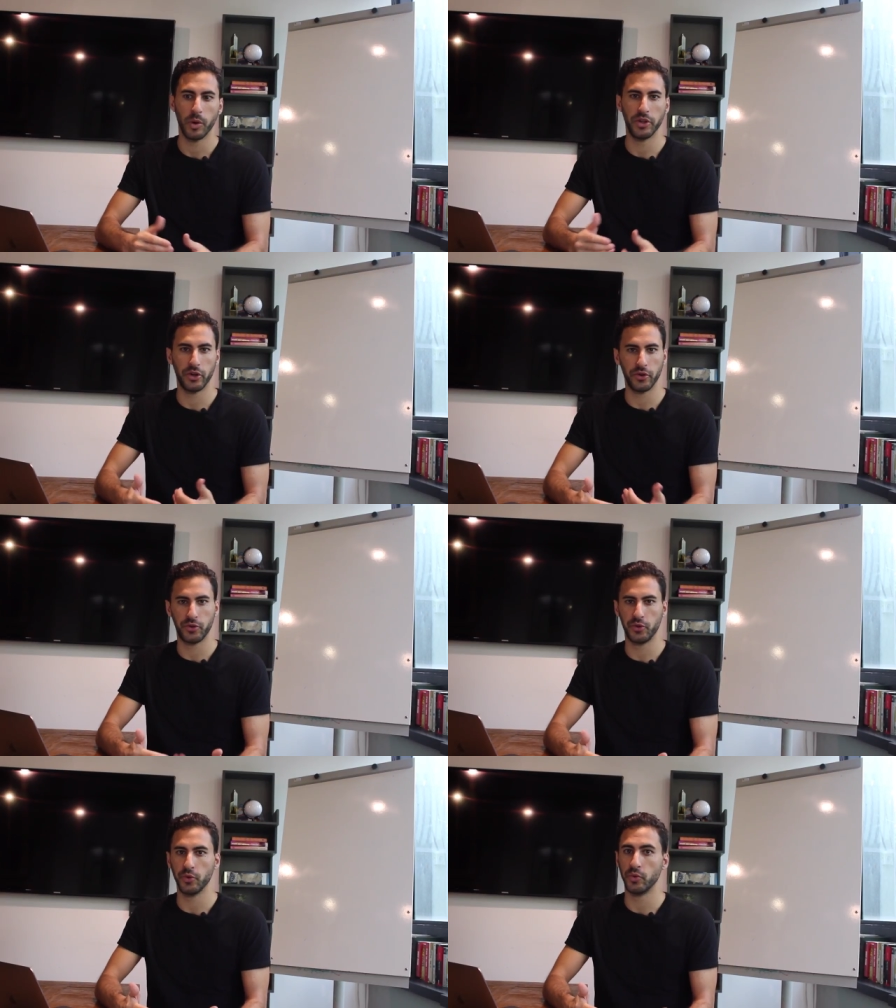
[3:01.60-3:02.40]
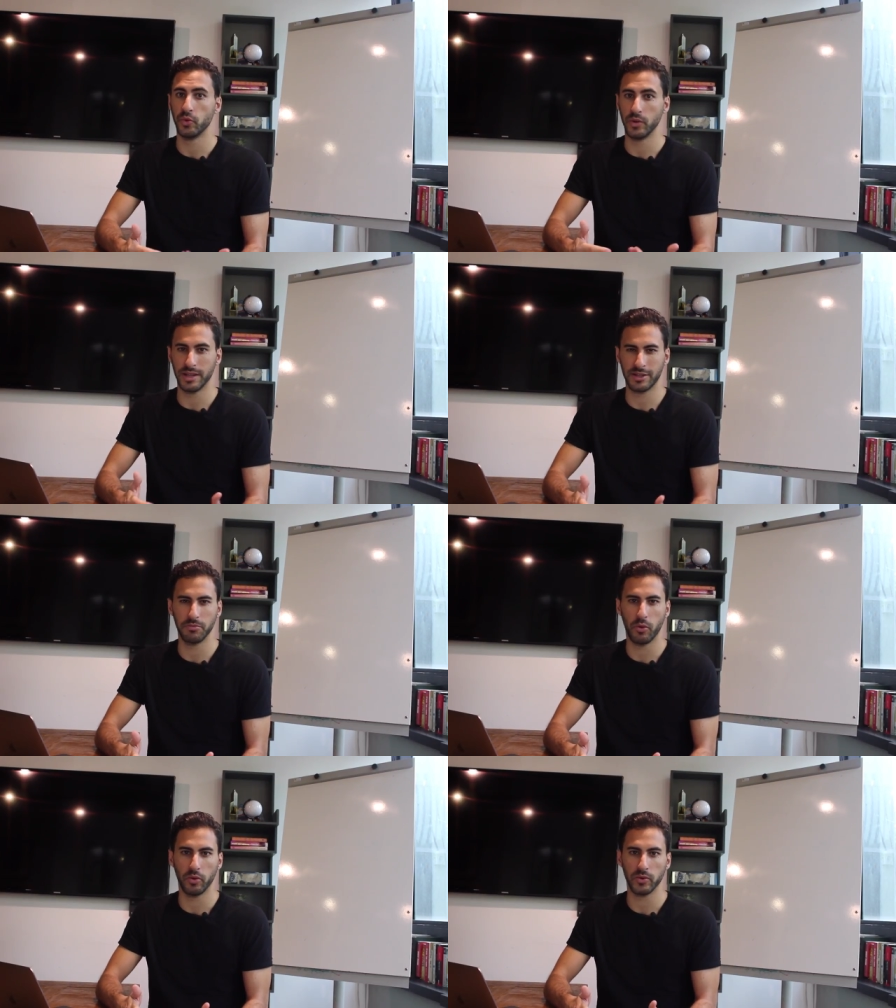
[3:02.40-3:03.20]
when they're too
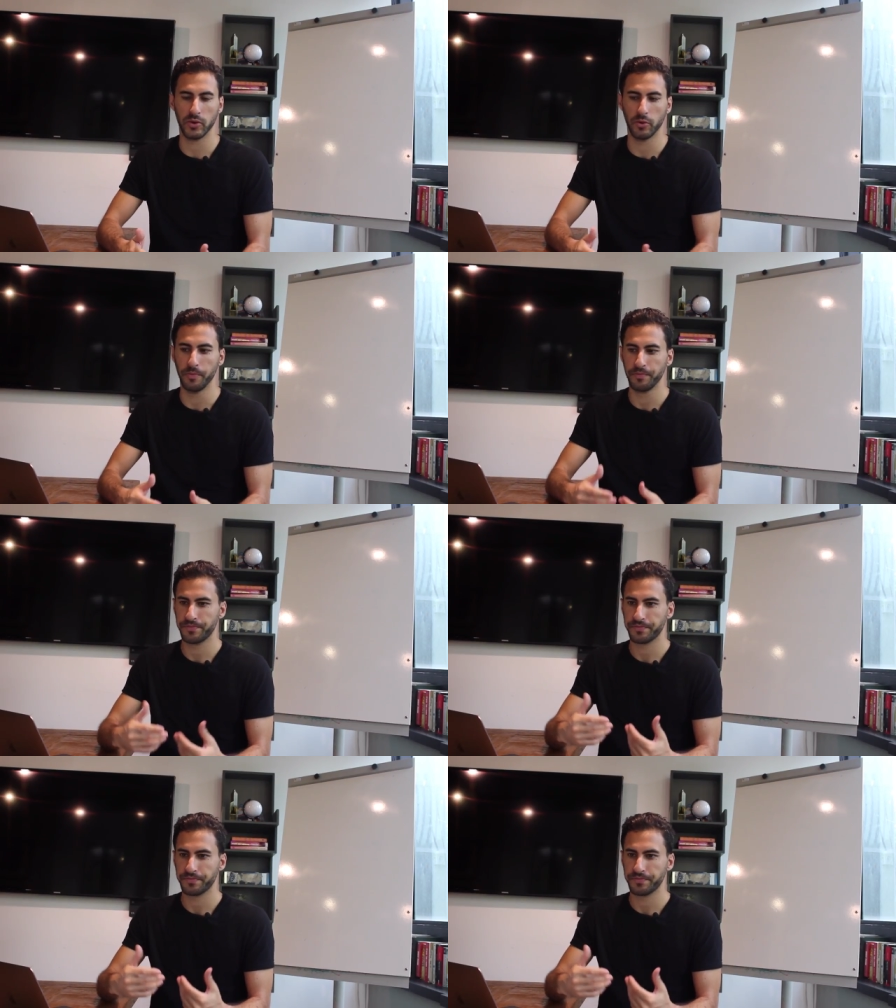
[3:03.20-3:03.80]
small. So